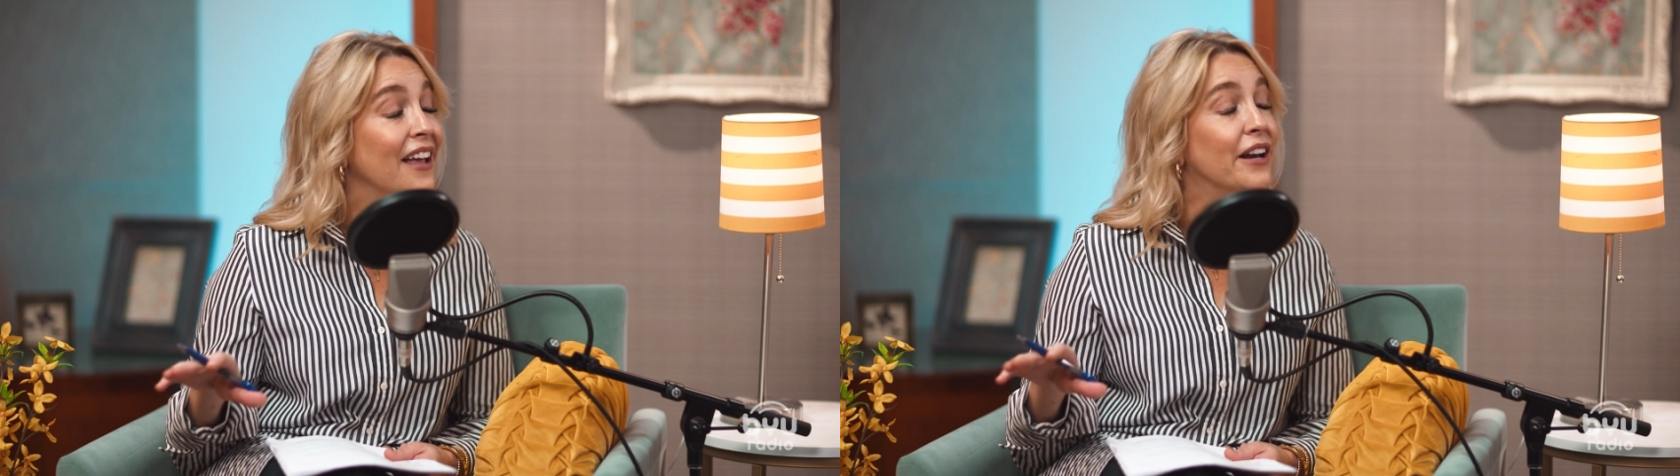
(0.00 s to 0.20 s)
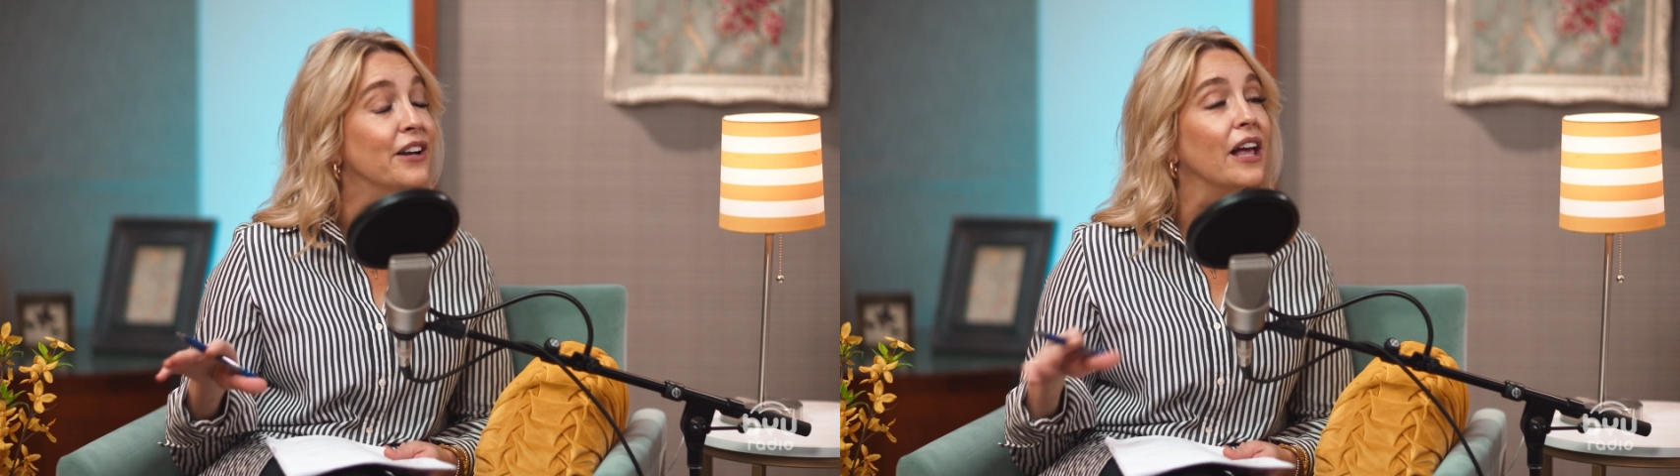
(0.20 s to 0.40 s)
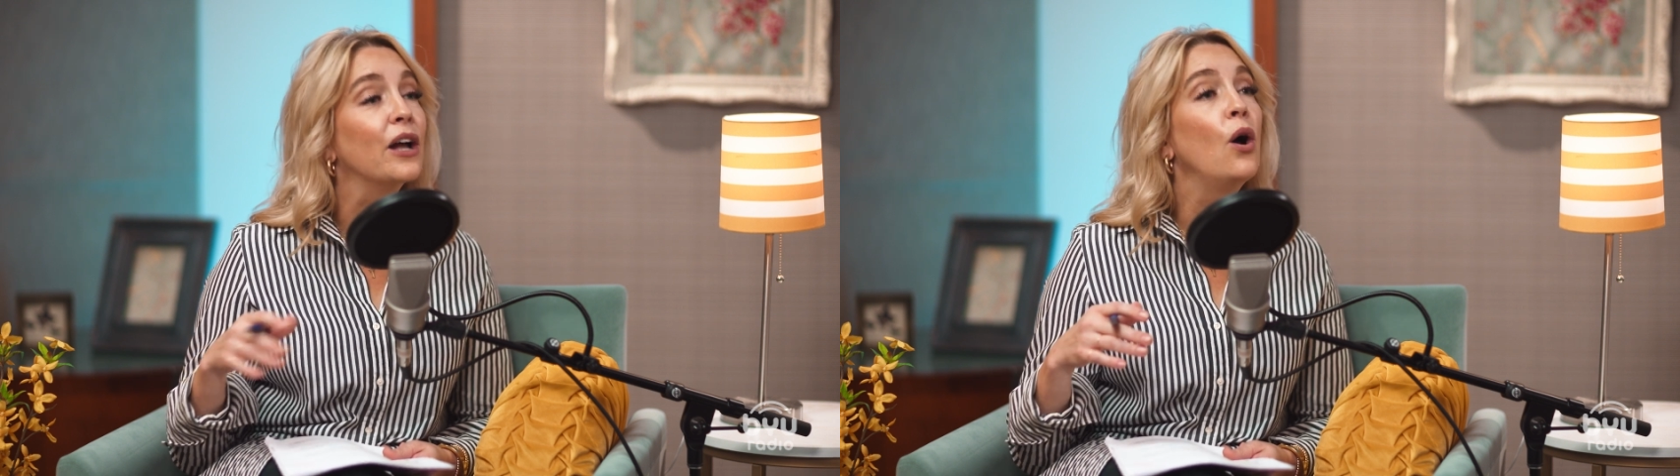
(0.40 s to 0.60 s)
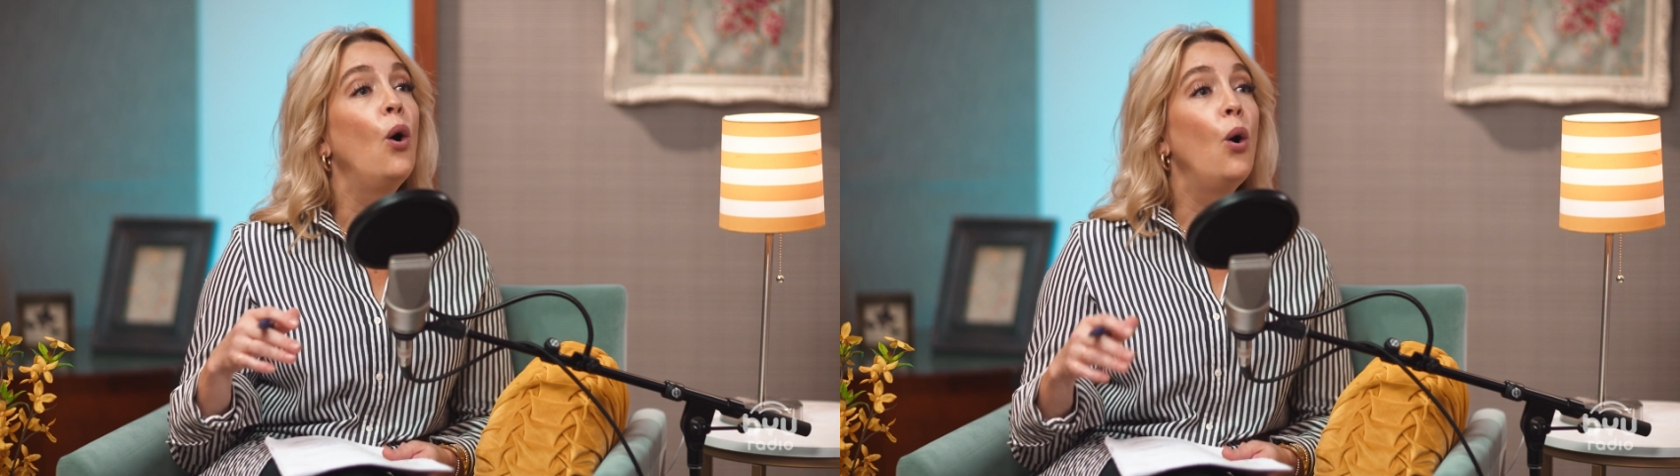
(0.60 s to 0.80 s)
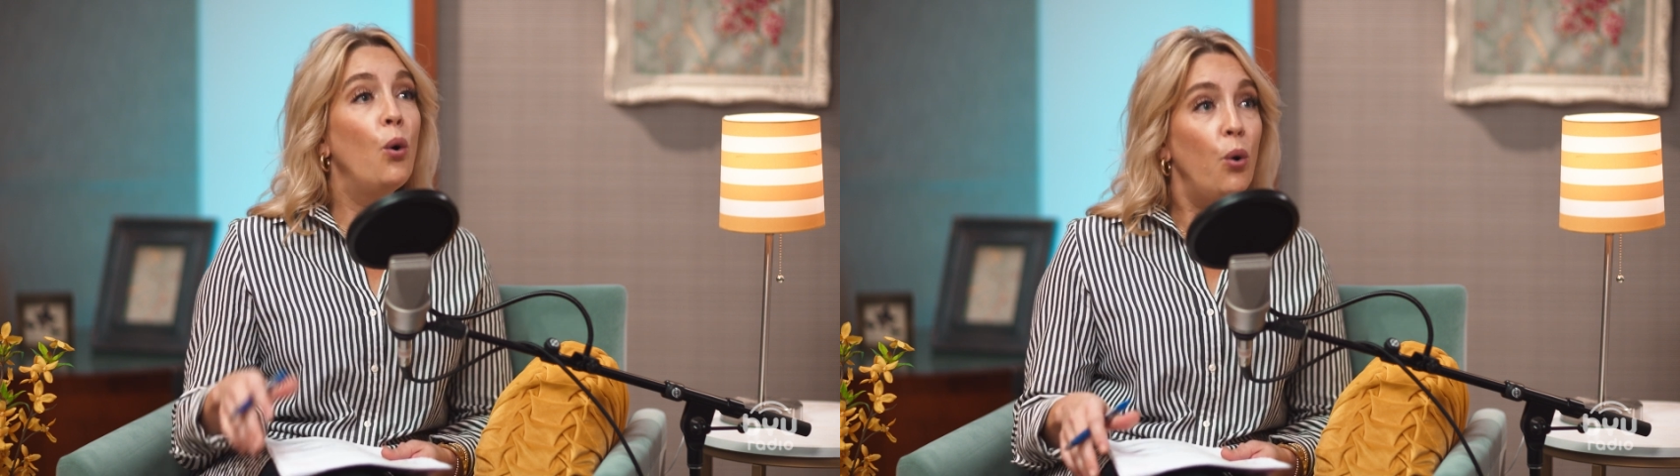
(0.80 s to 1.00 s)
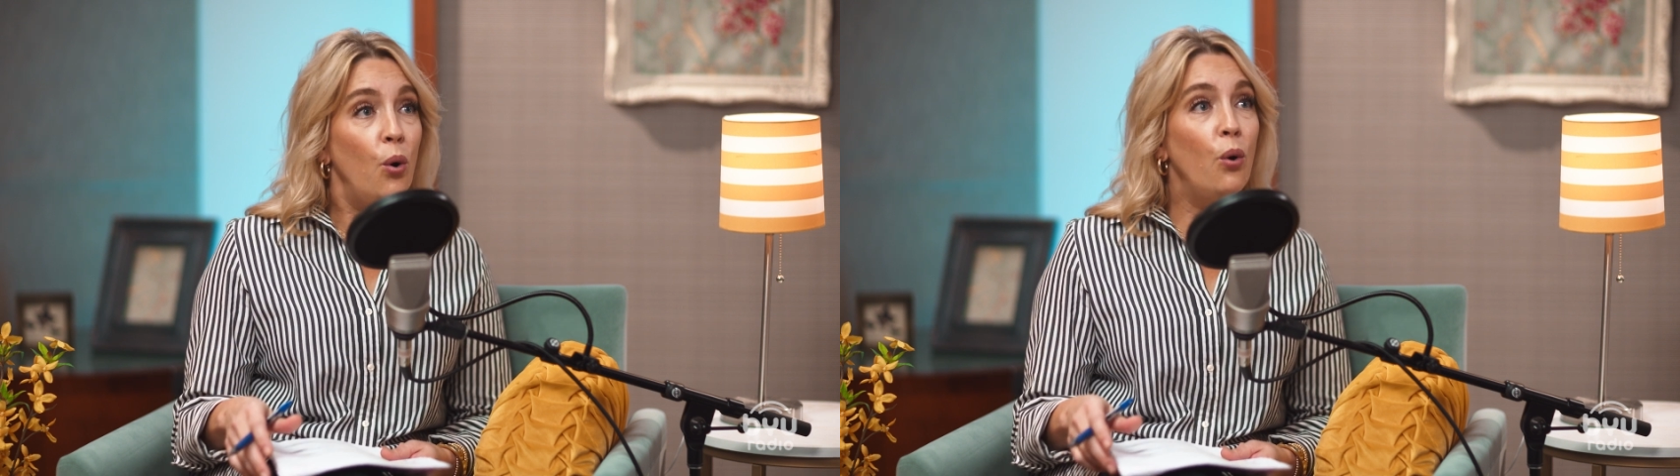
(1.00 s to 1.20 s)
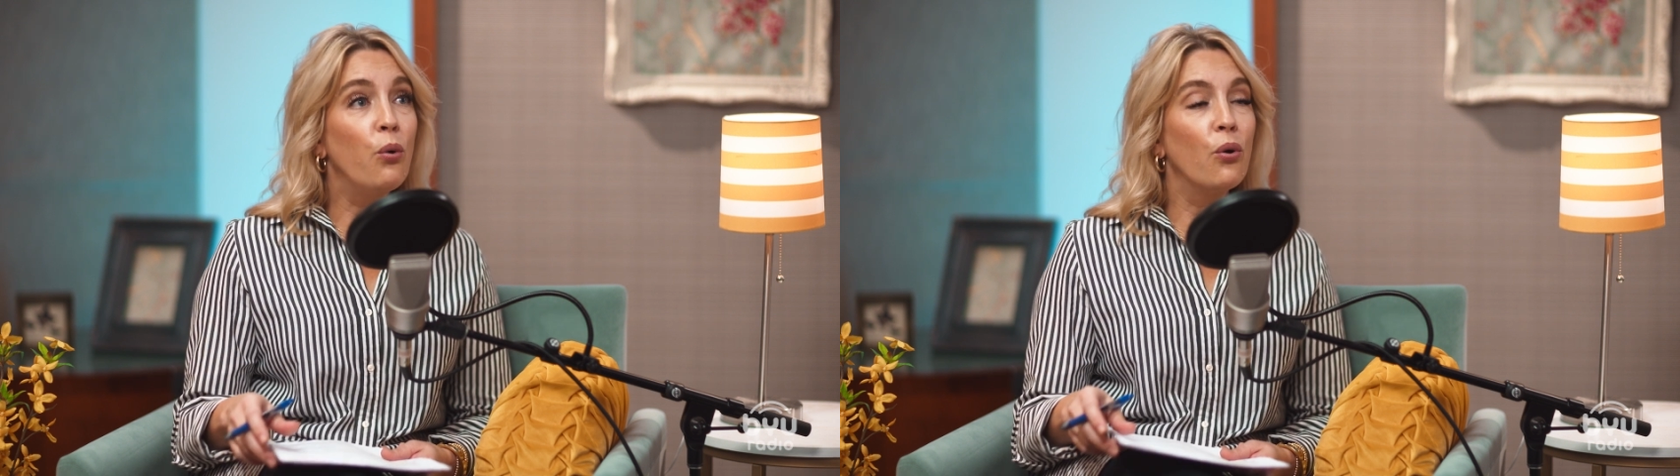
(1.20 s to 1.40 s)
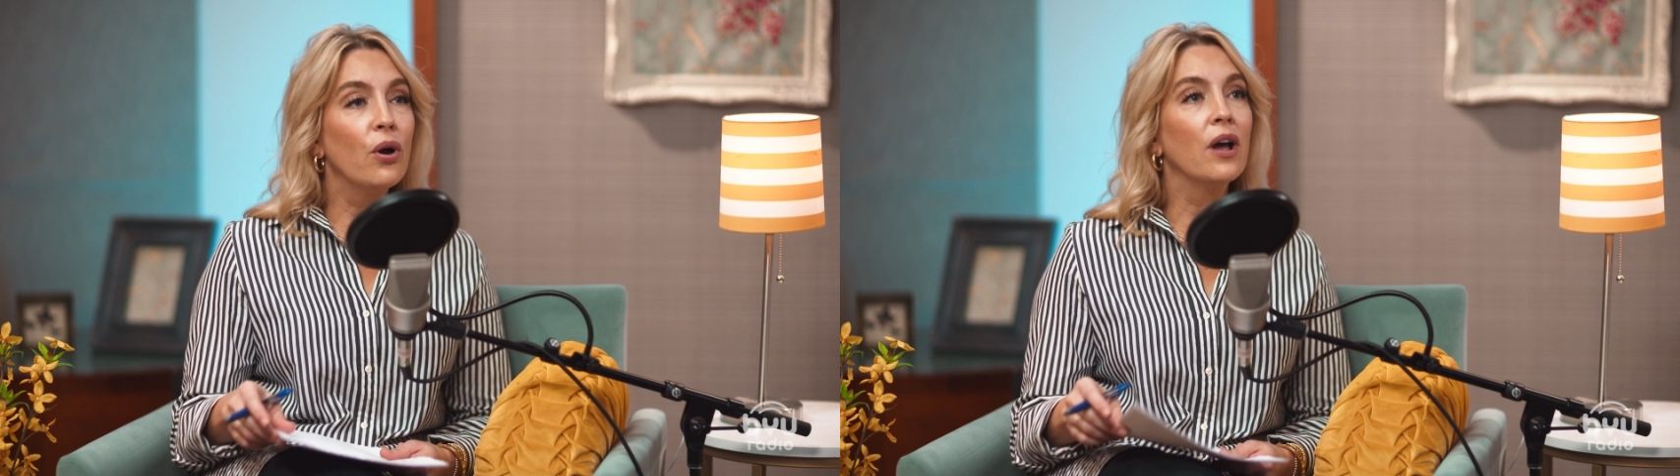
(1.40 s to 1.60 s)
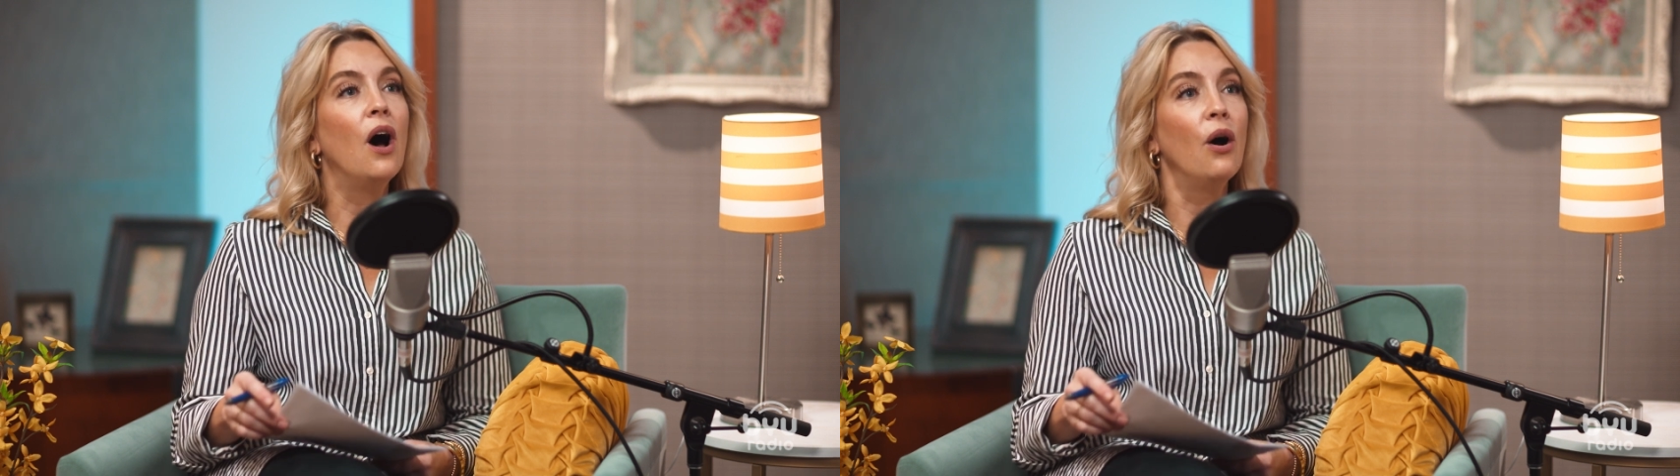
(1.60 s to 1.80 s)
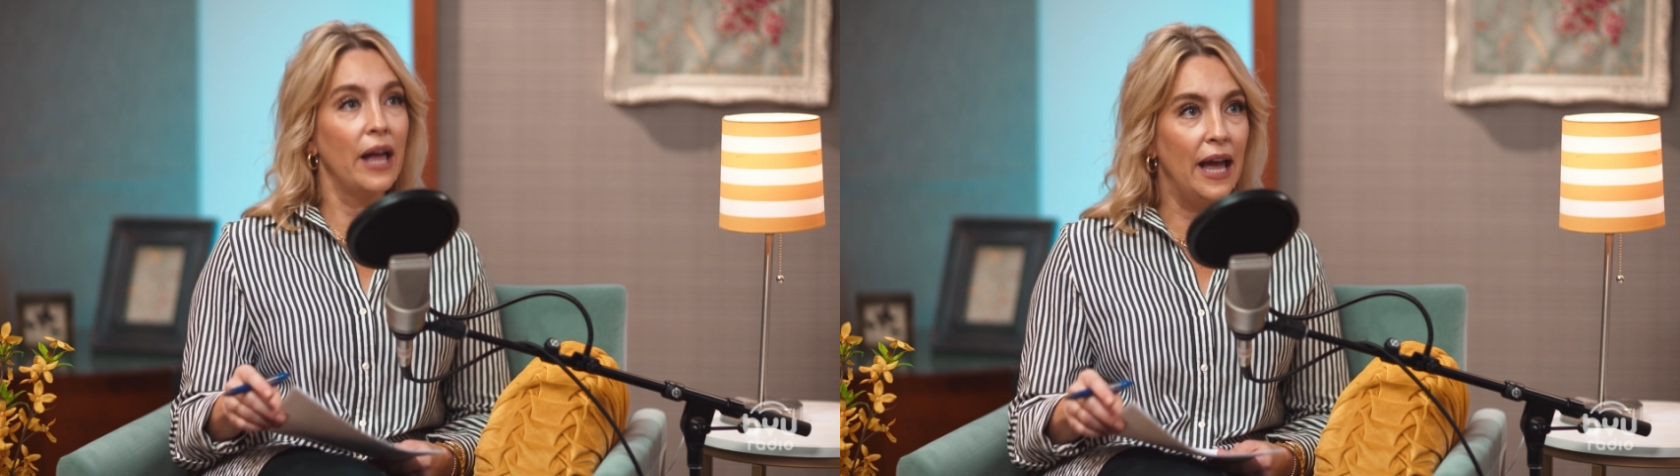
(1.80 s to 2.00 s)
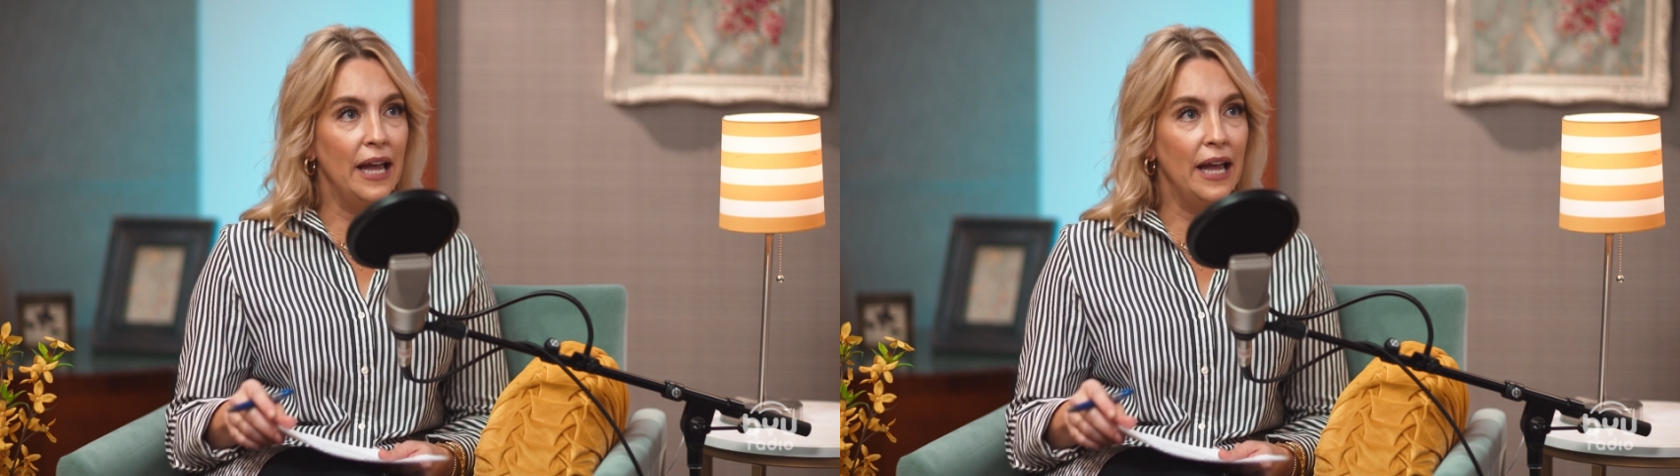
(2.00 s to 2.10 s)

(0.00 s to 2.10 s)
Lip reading: And you're like, okay,